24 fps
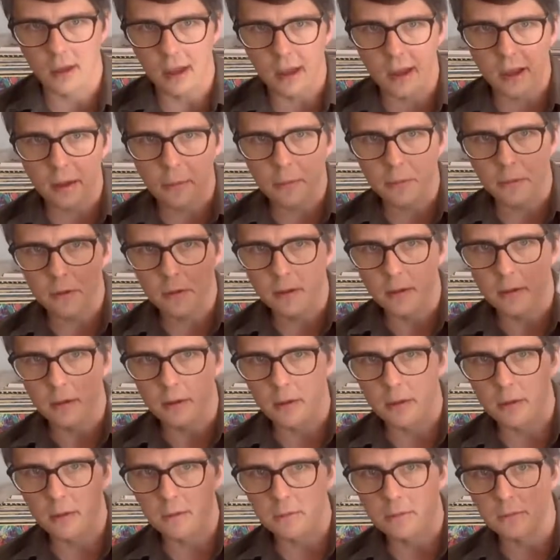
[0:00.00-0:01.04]
app, like,
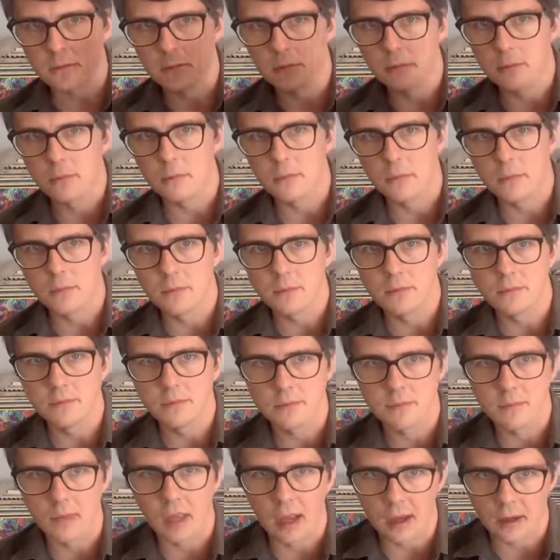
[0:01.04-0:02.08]
um,
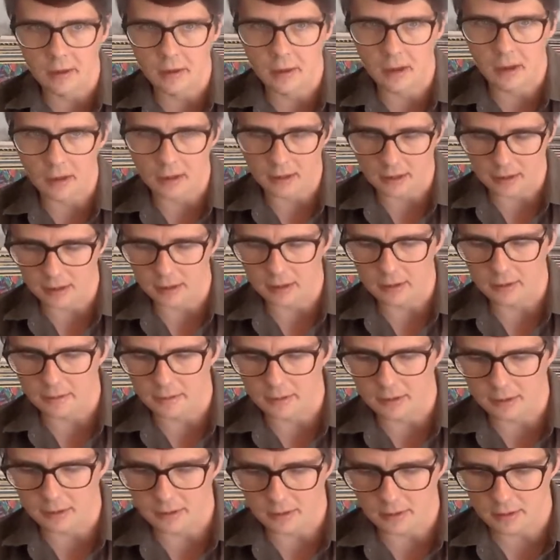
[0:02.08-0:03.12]
and I got,
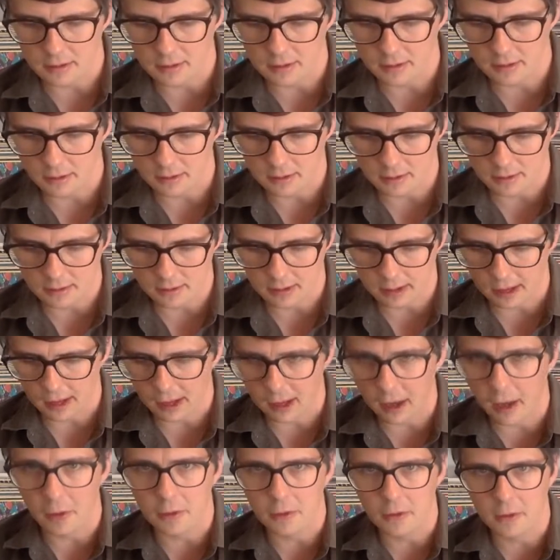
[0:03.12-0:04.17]
uh, the
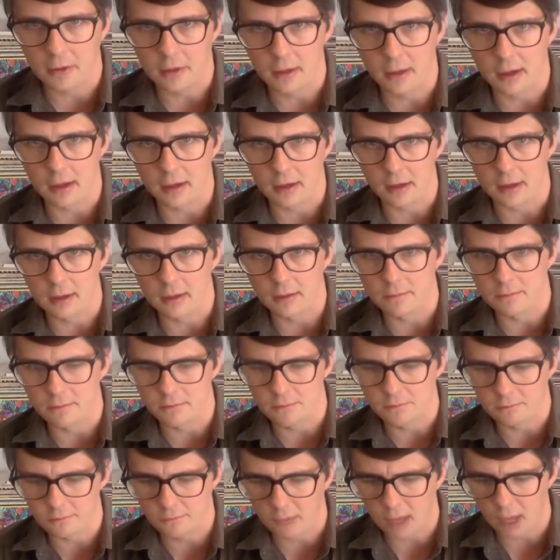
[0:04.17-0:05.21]
health like
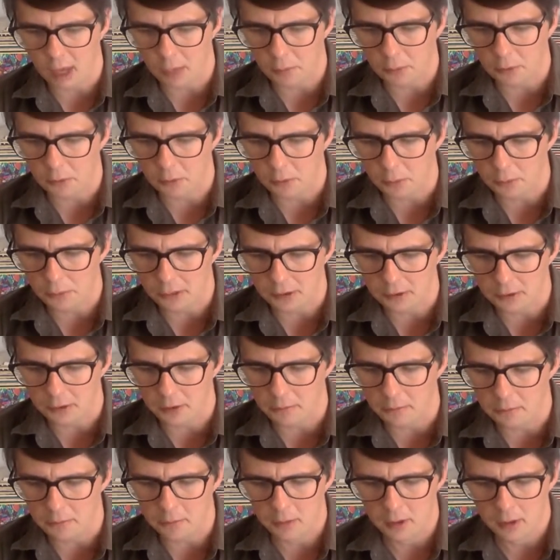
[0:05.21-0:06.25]
um Apple, but
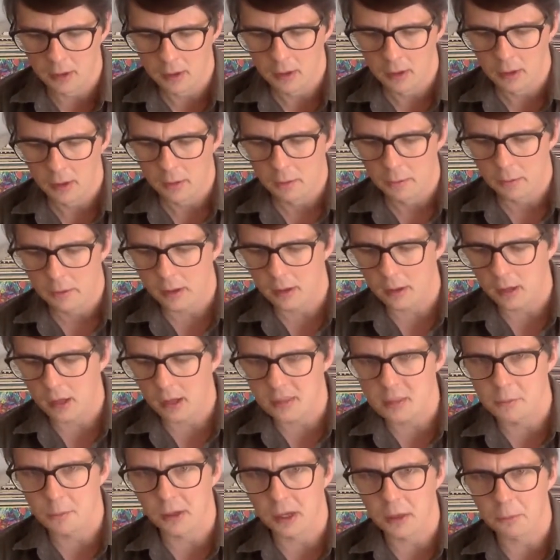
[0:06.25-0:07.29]
um but
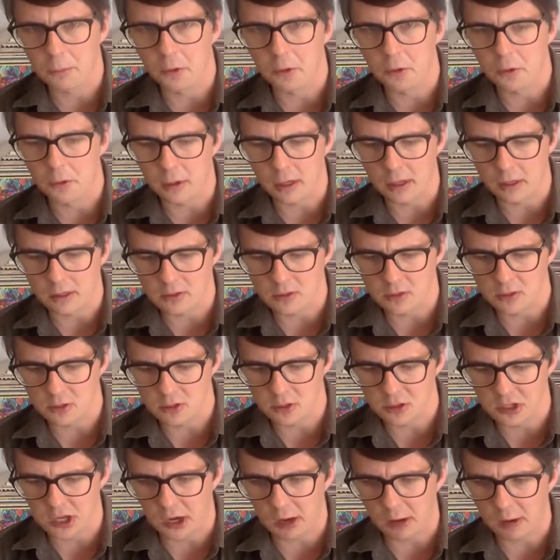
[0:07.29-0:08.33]
lots of people like
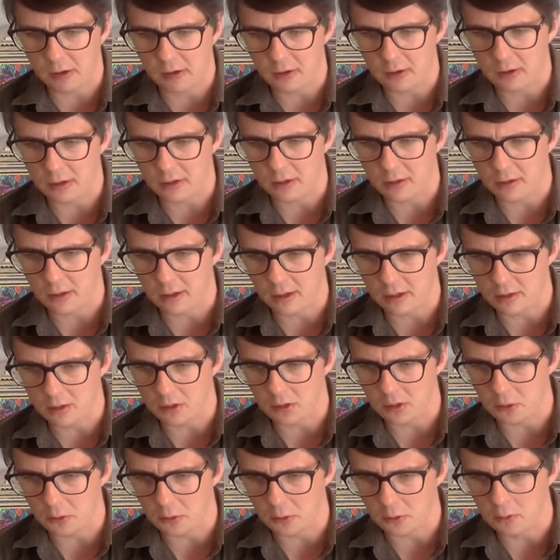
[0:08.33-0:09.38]
tracked and like
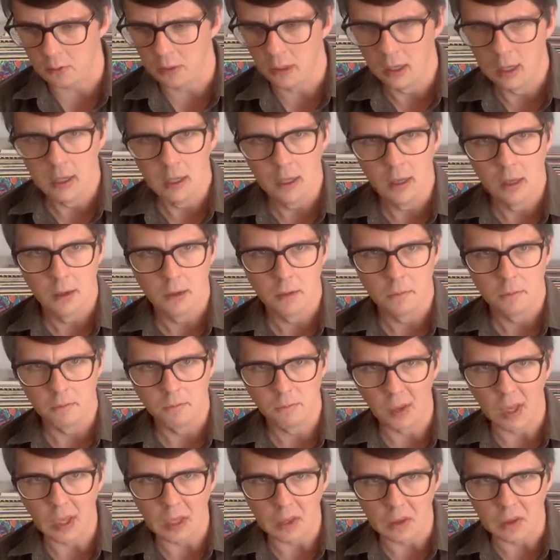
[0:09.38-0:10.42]
to
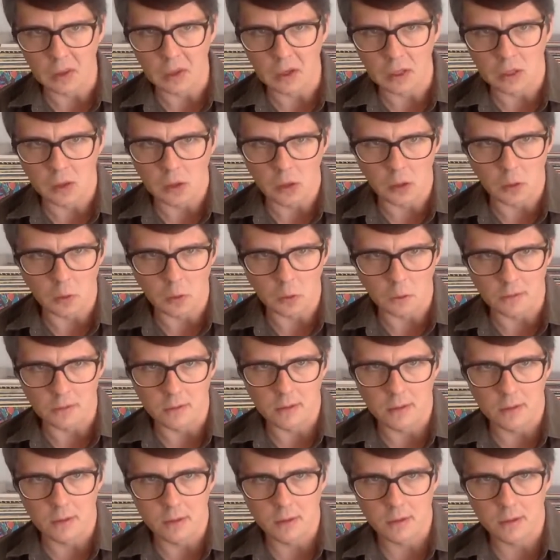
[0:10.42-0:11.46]
mainly to
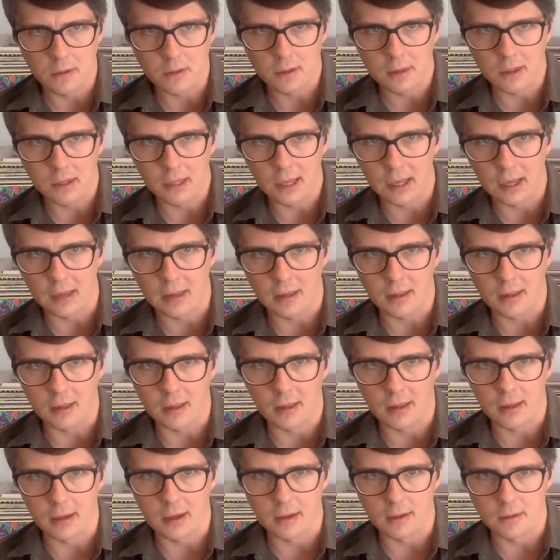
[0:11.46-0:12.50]
get
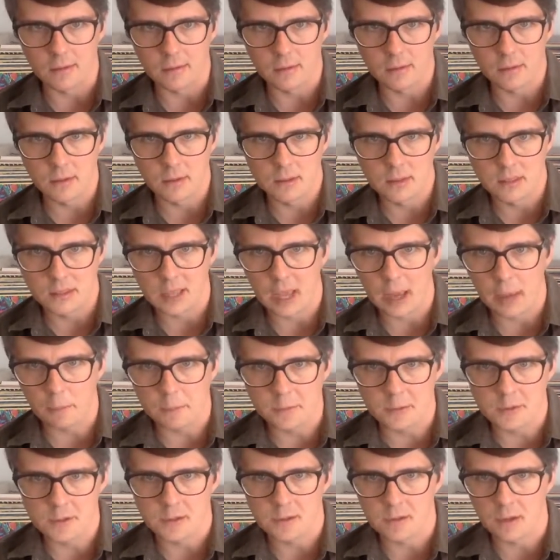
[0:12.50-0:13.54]
the
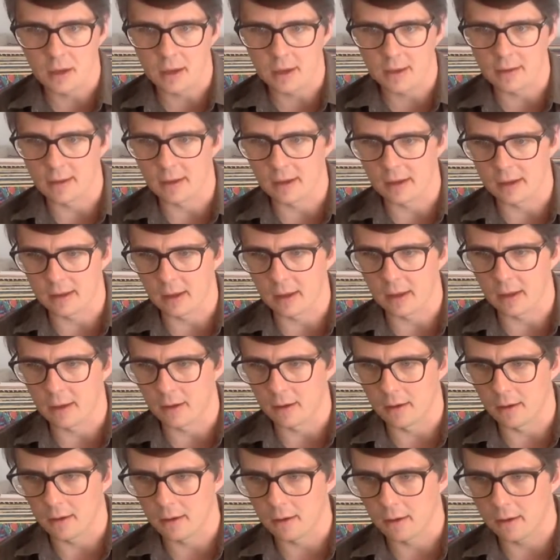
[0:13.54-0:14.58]
steps and like
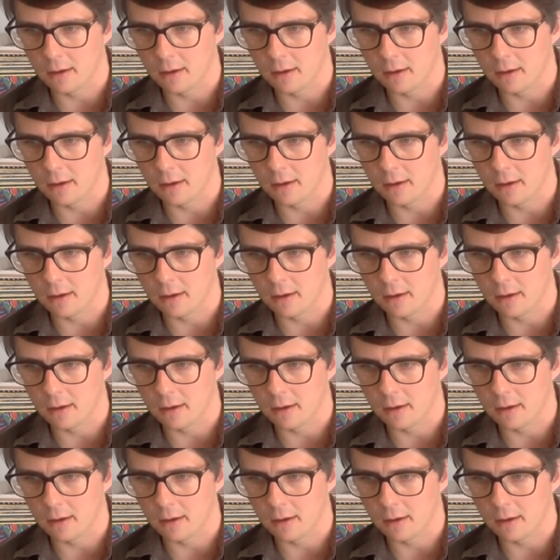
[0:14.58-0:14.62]
the